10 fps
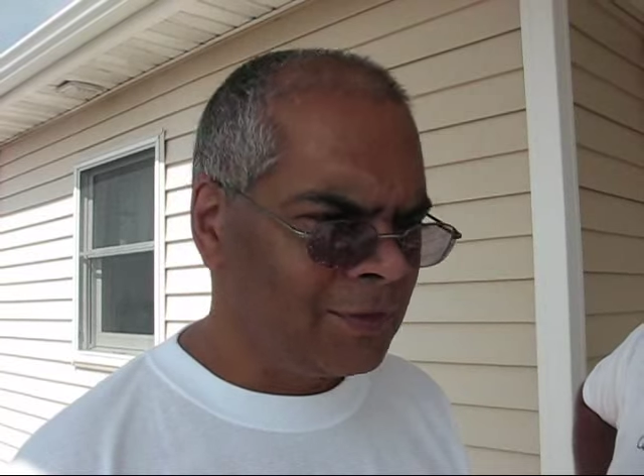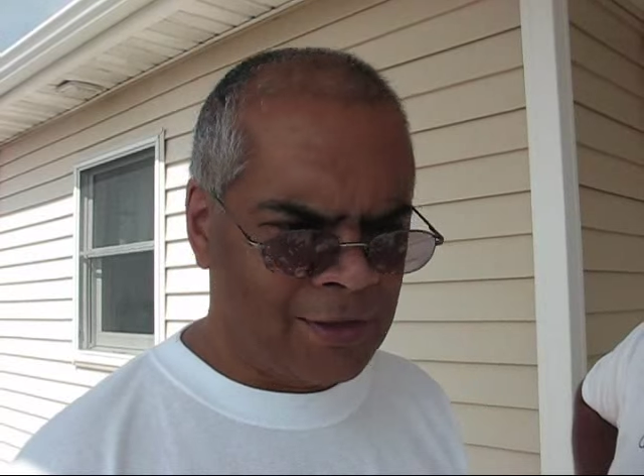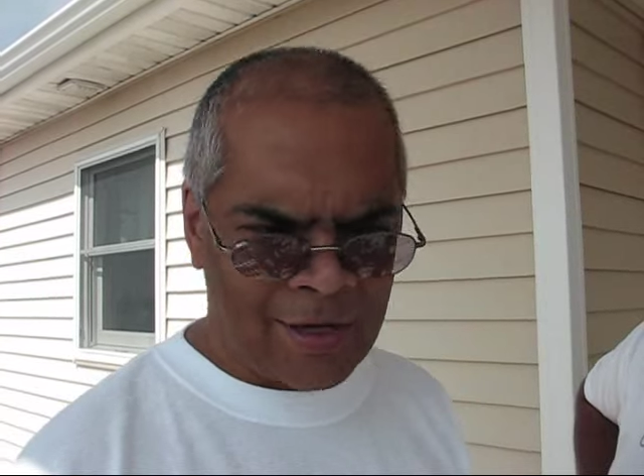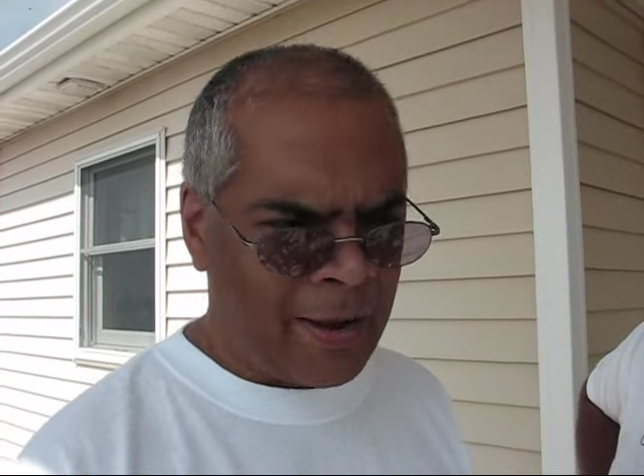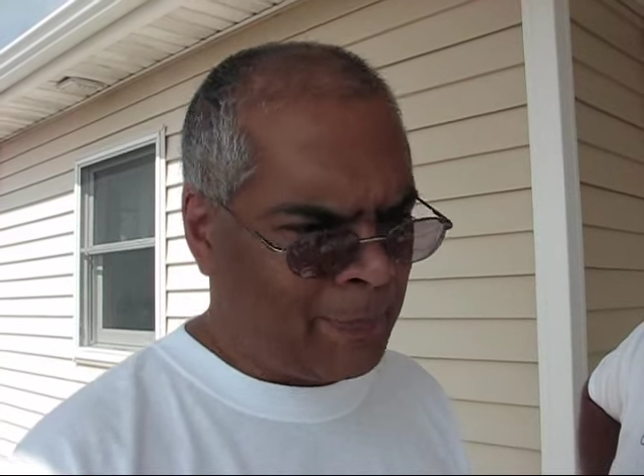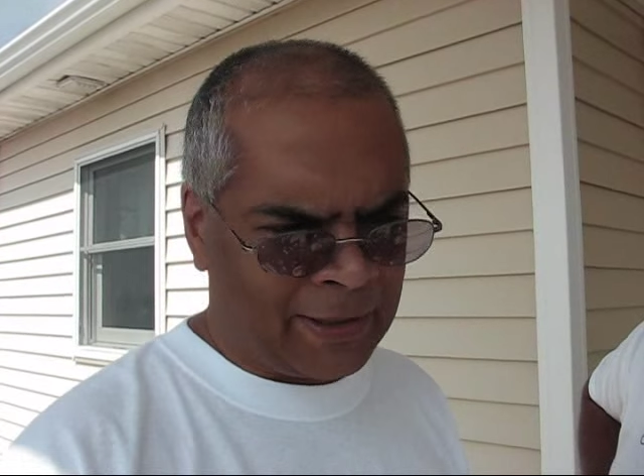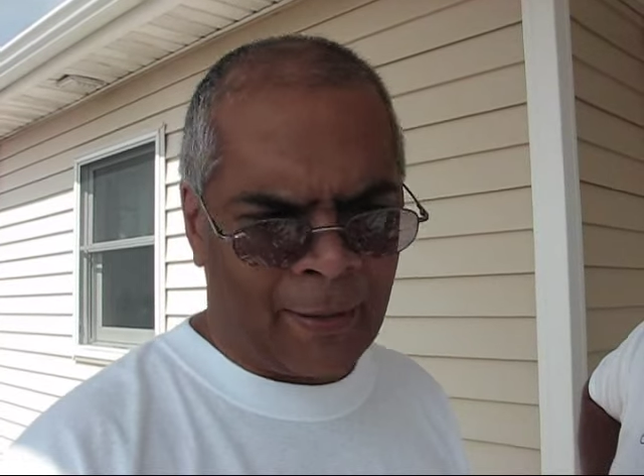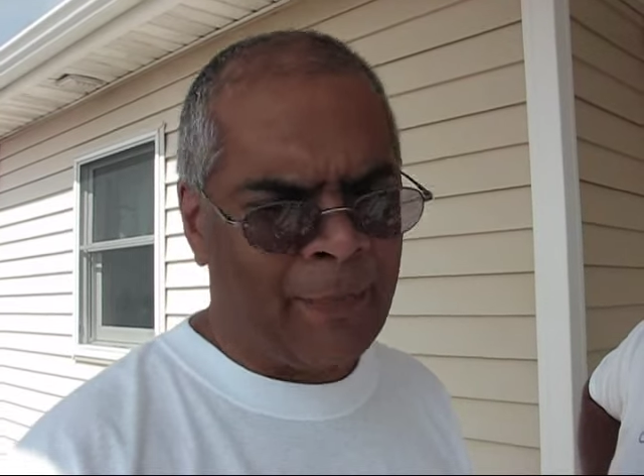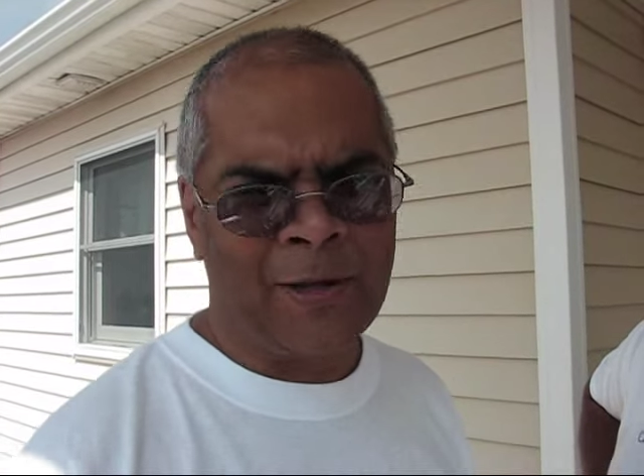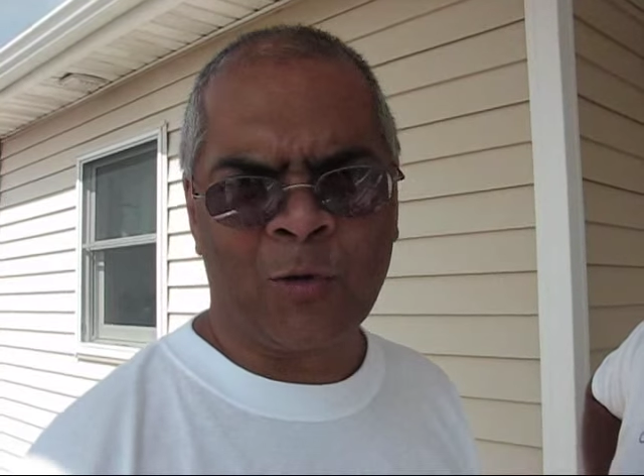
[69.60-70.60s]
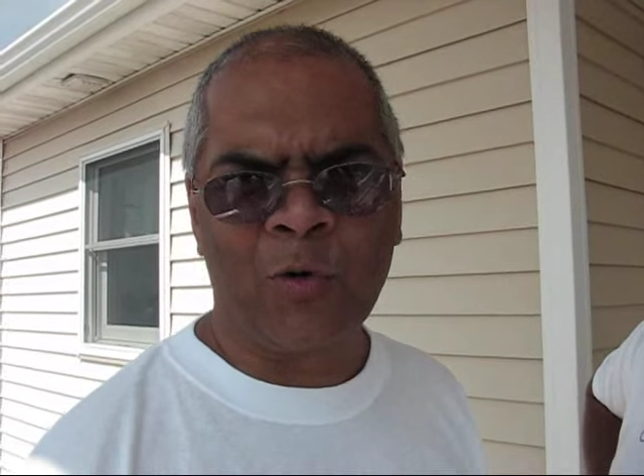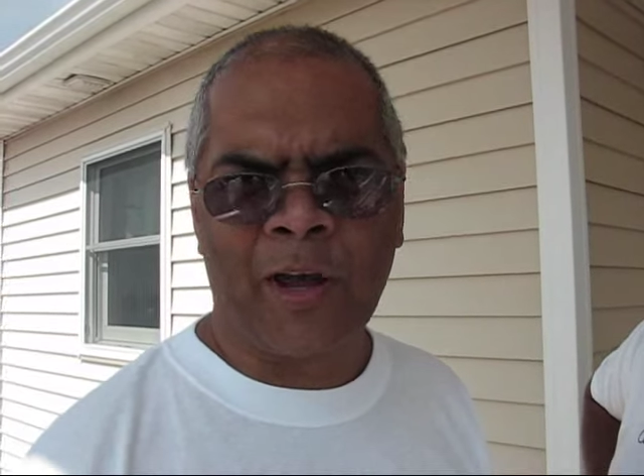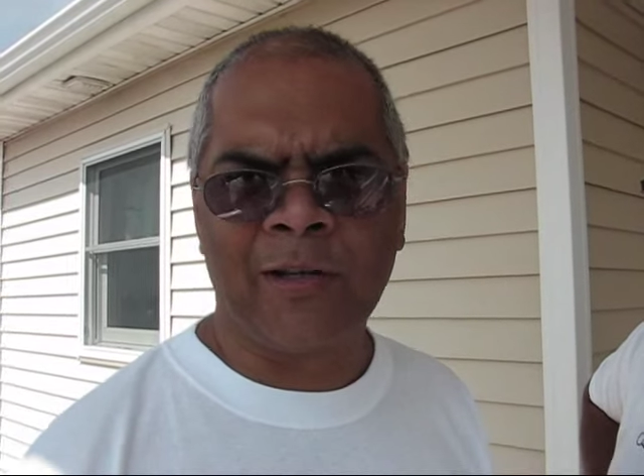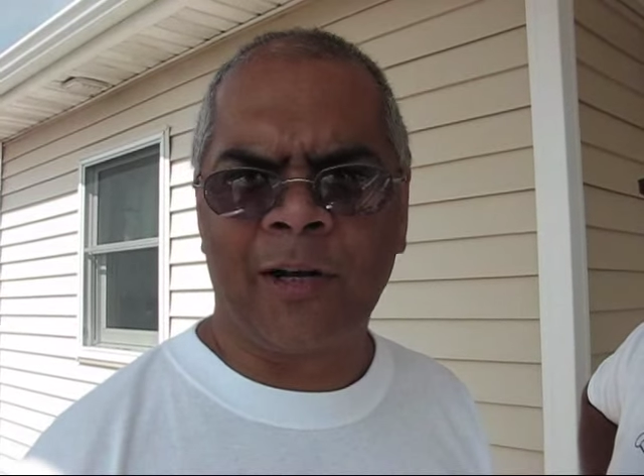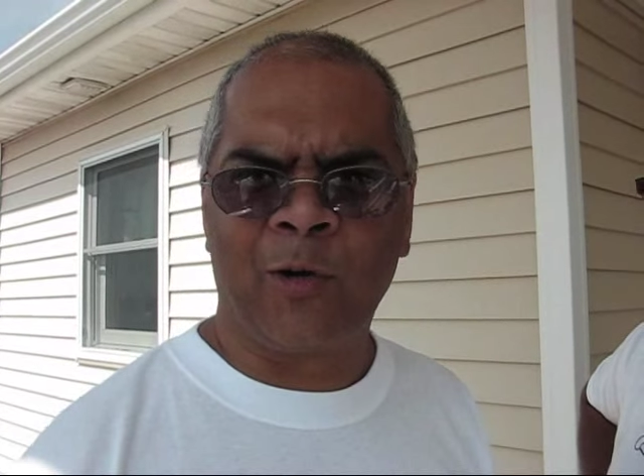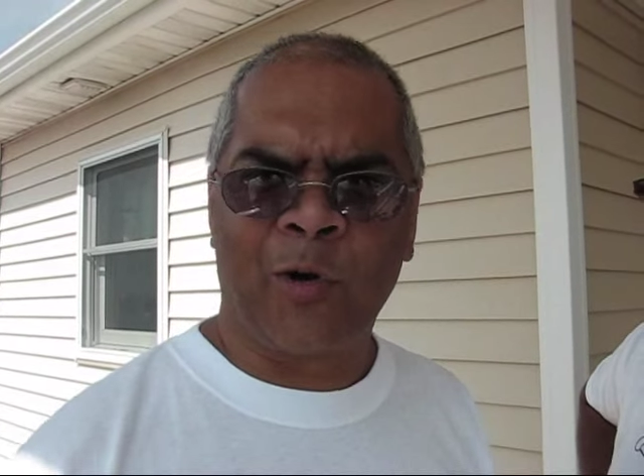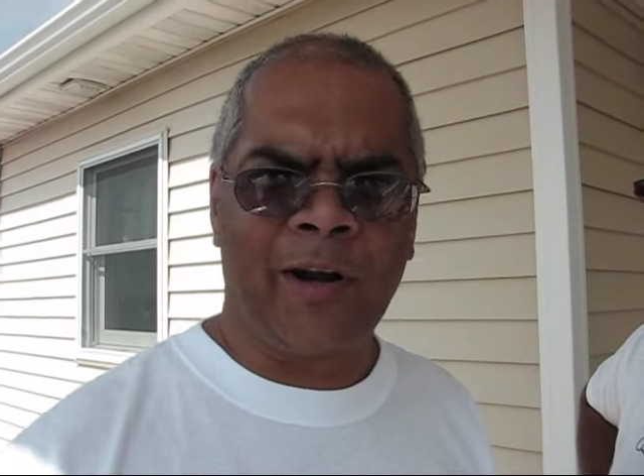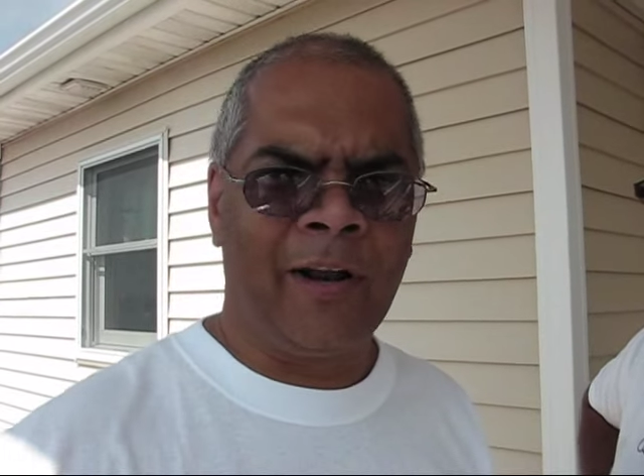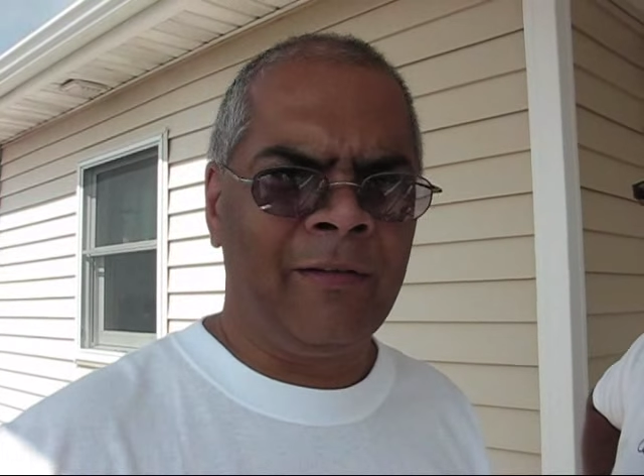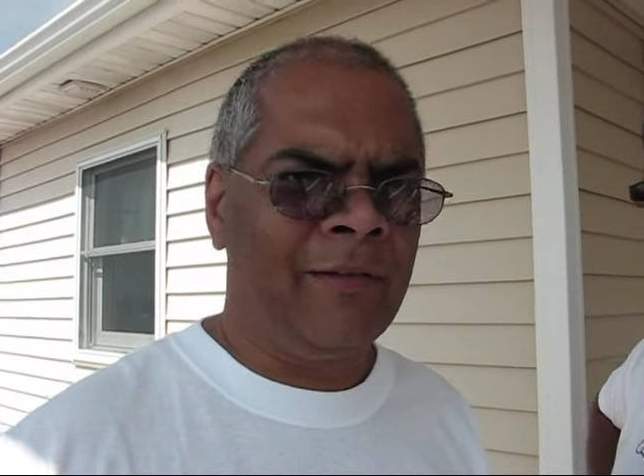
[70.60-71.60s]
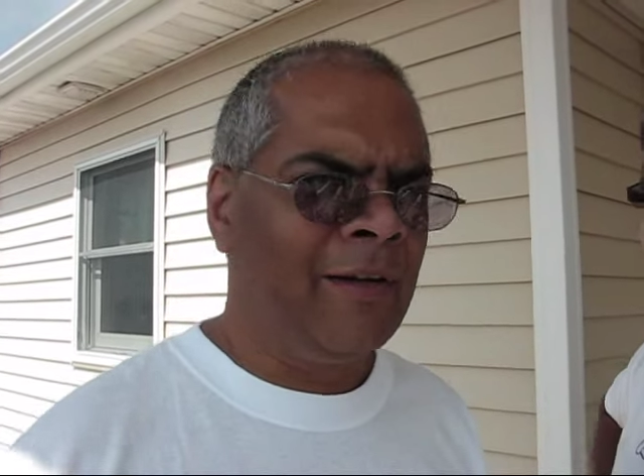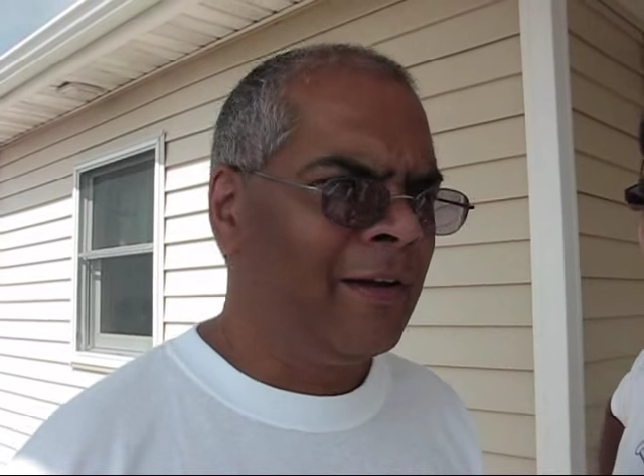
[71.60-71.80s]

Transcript: this guy picked up my suitcase and took it in,